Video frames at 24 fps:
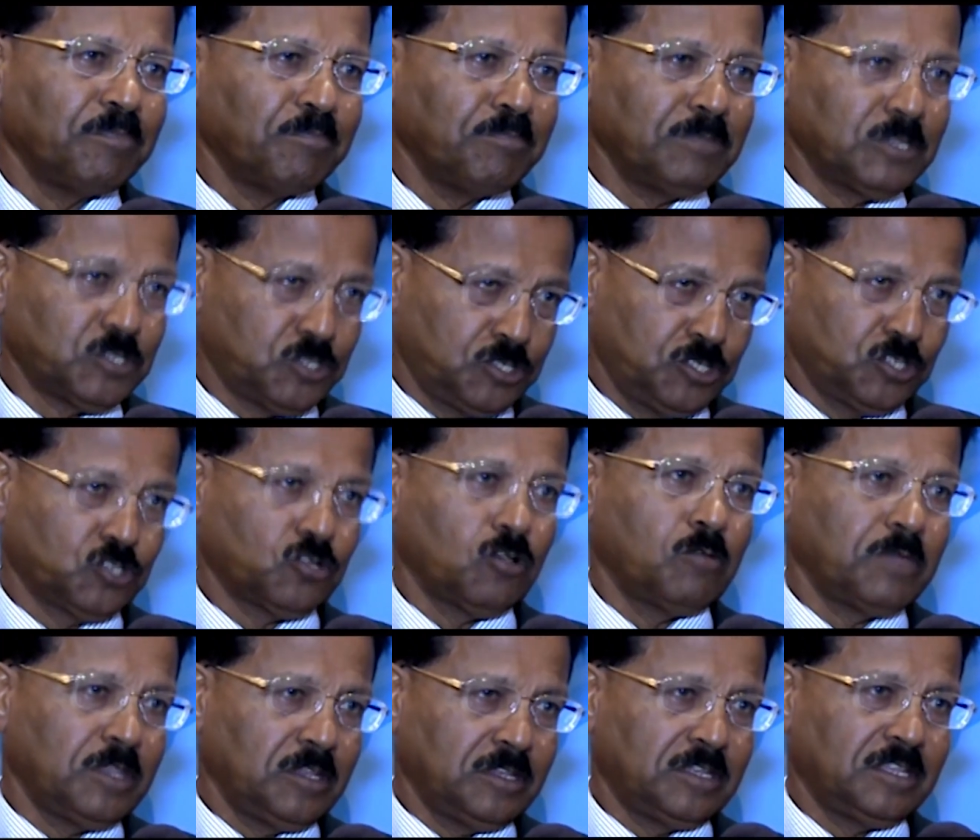business
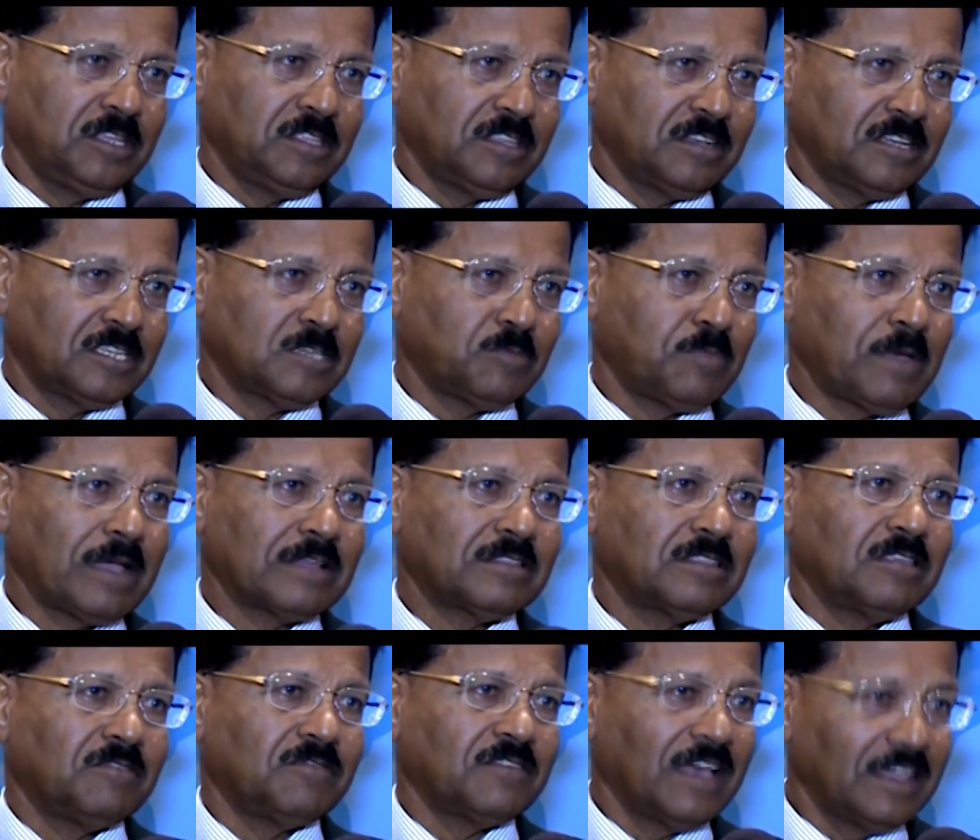community in
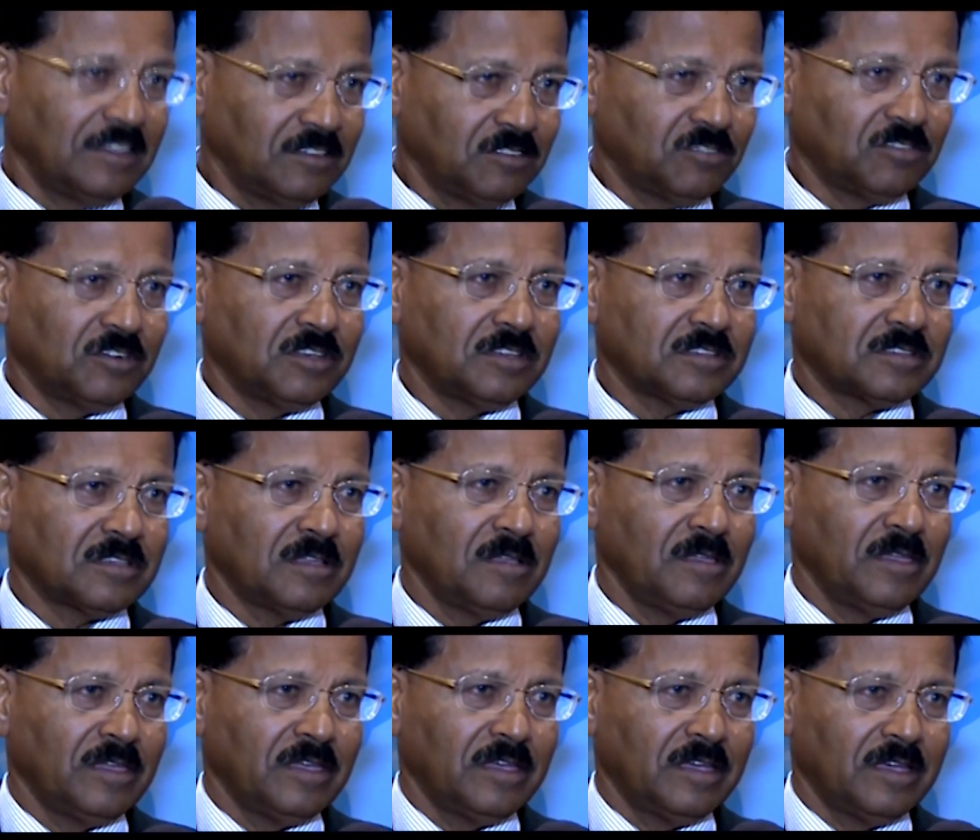respective countries,
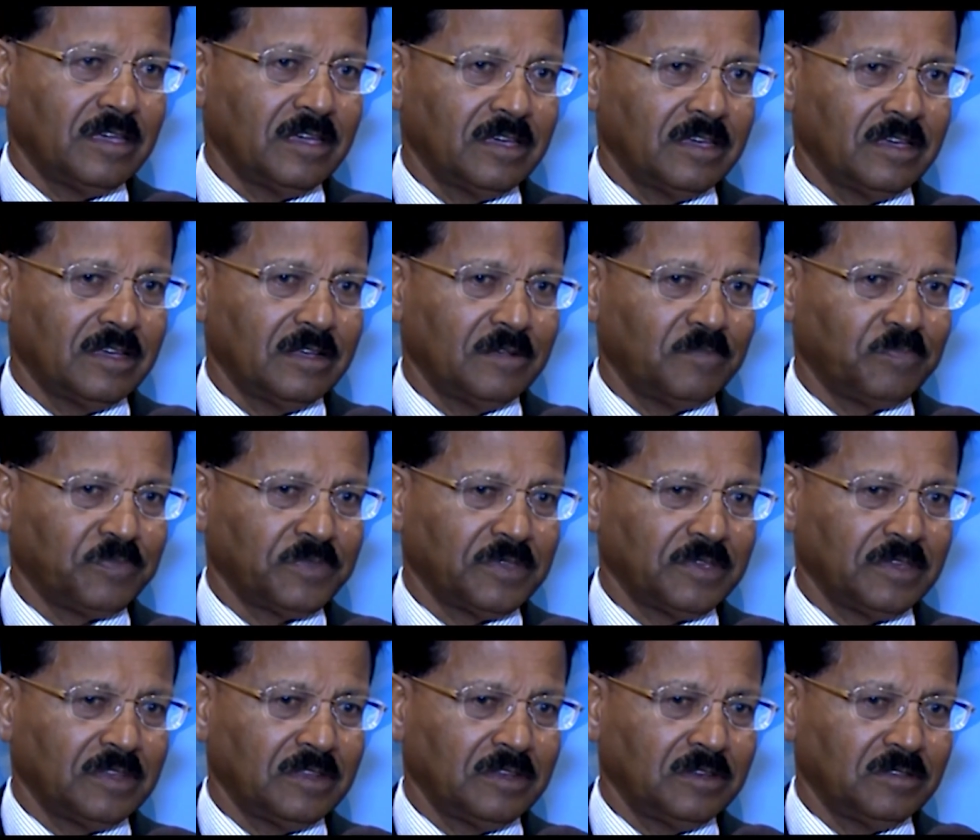
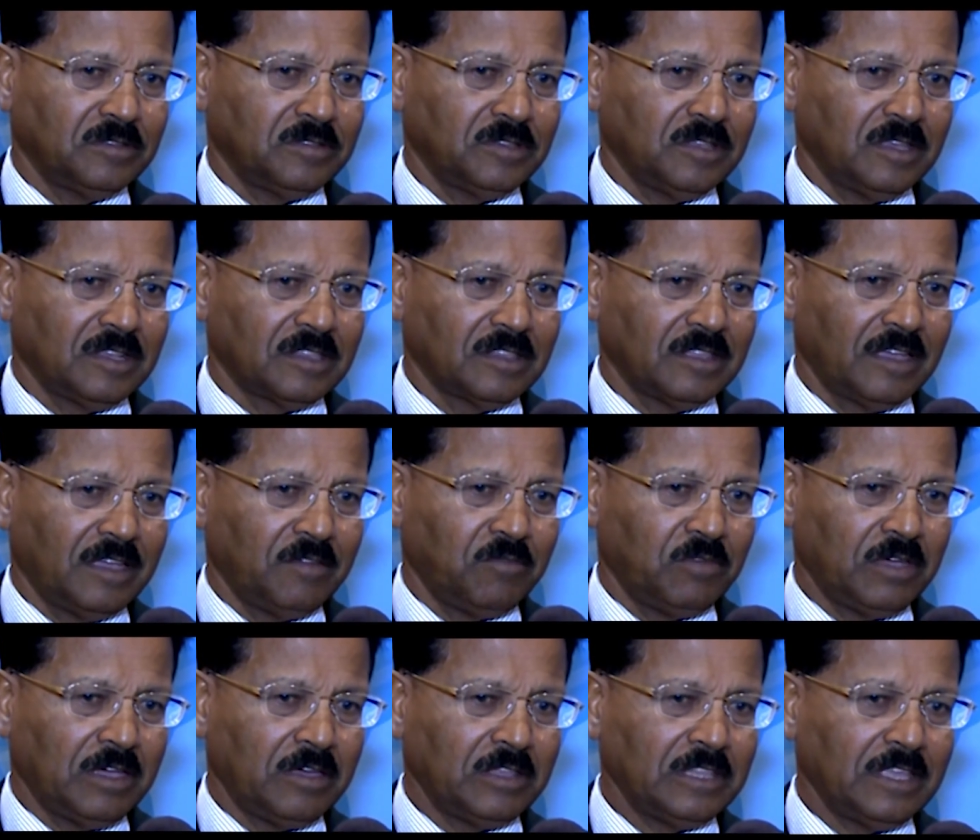you know, that,
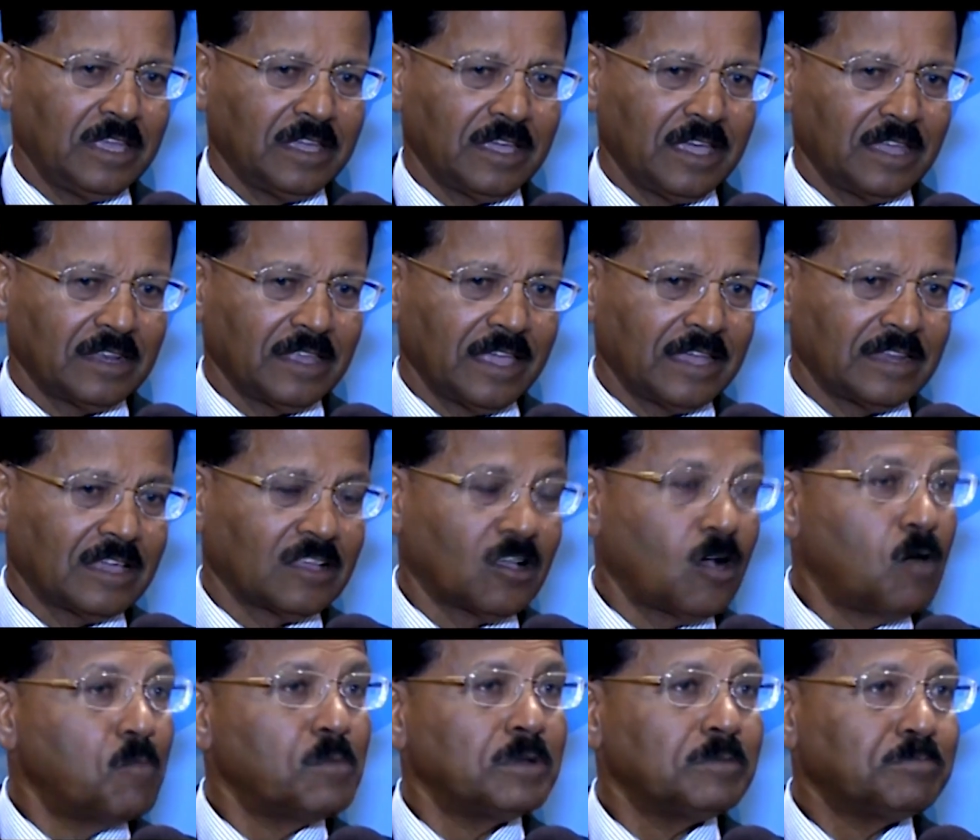where they can get a
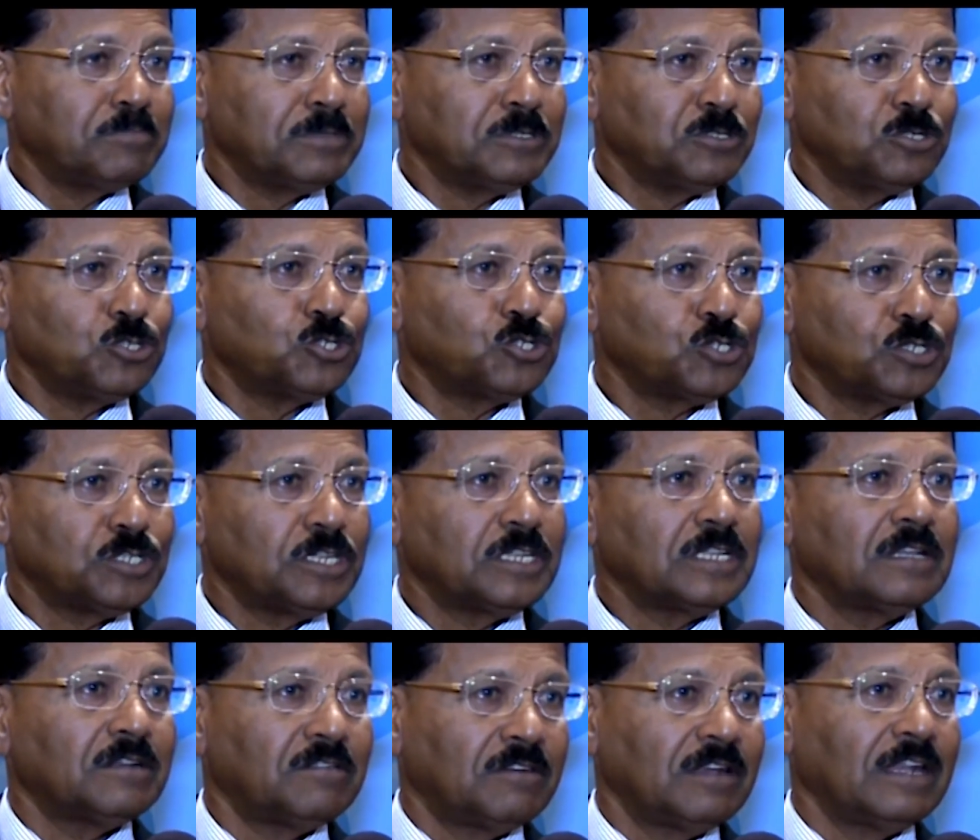common position
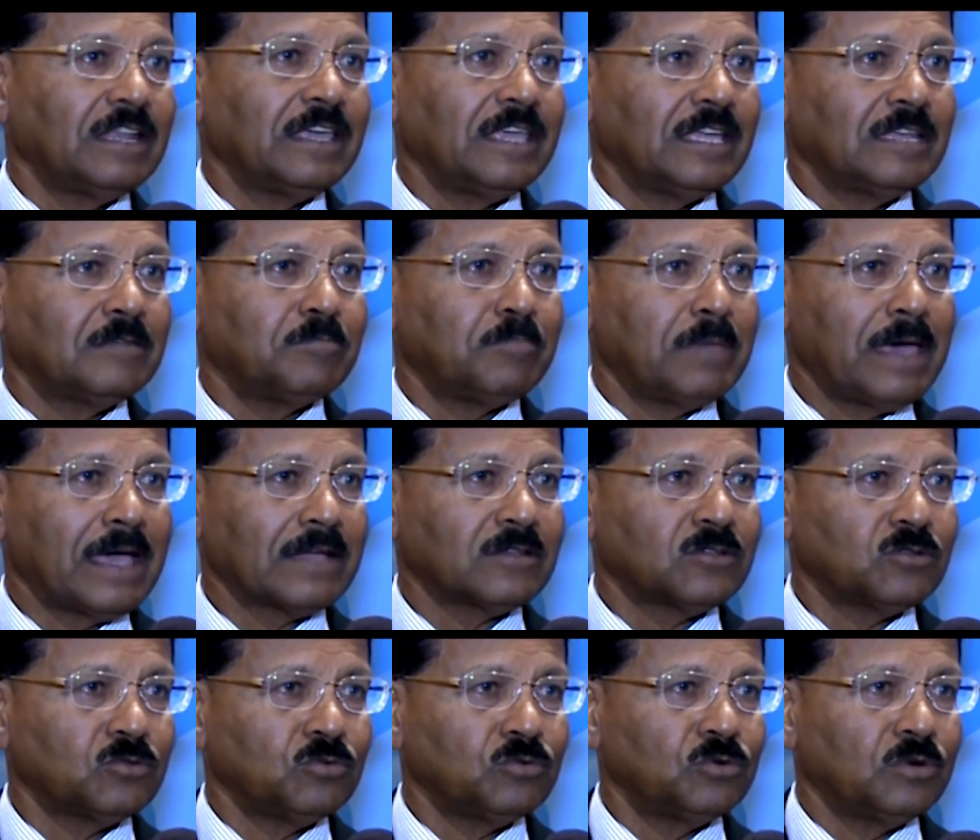and relate back
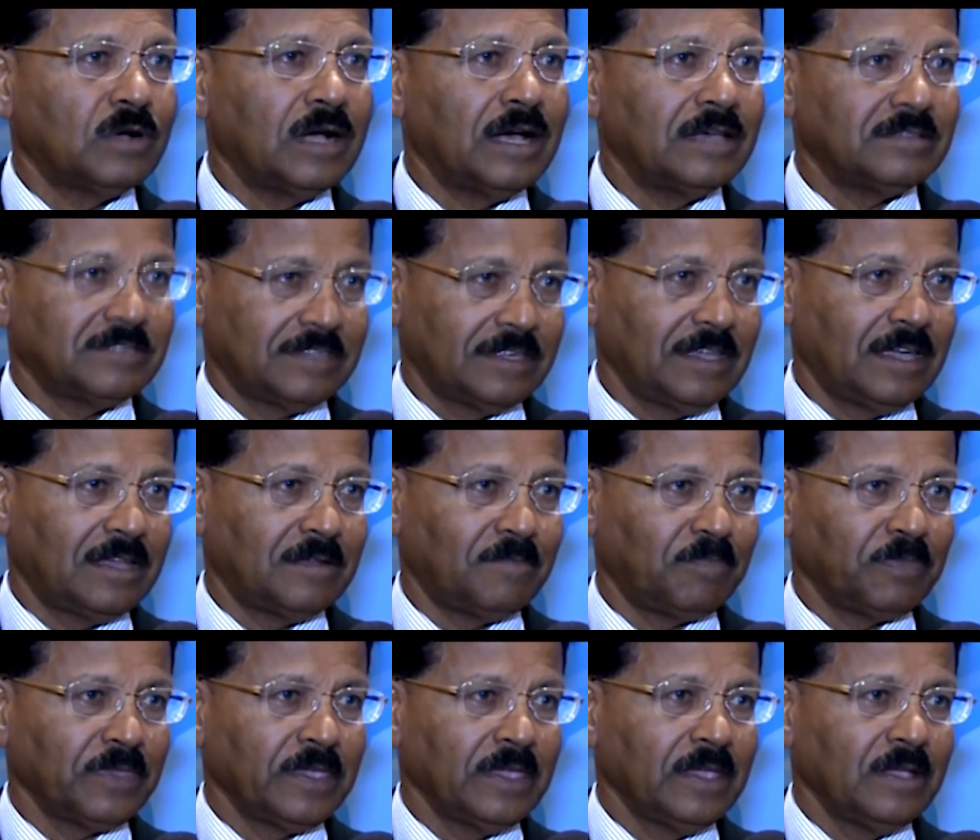to ASEAN.
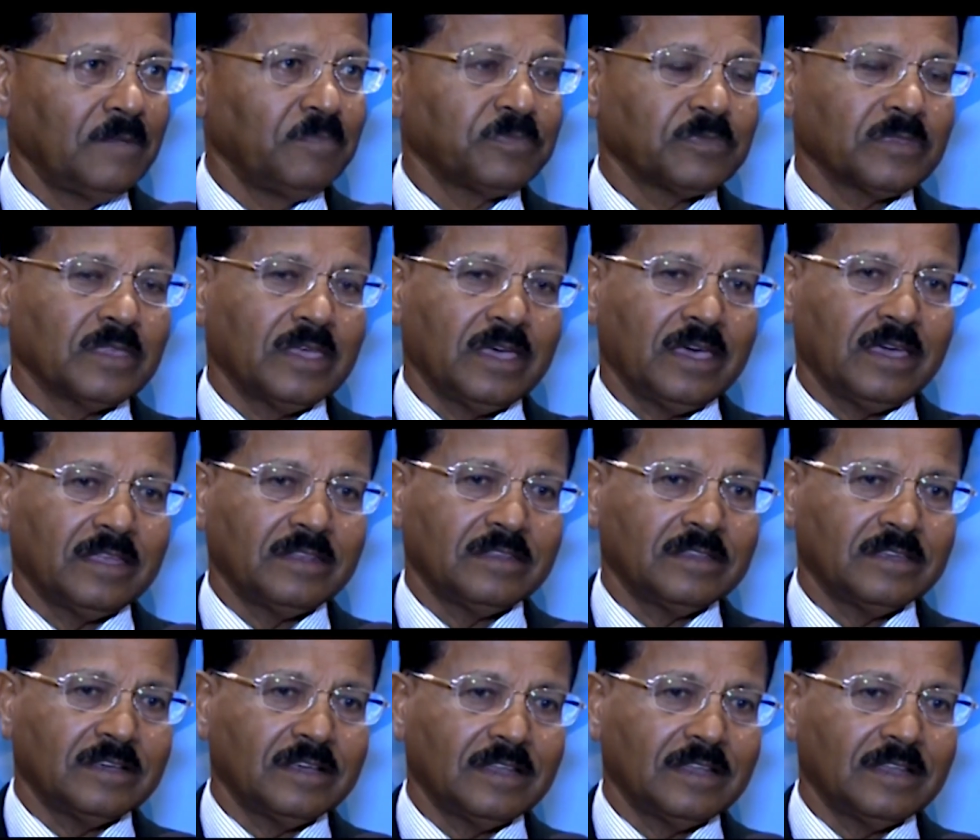And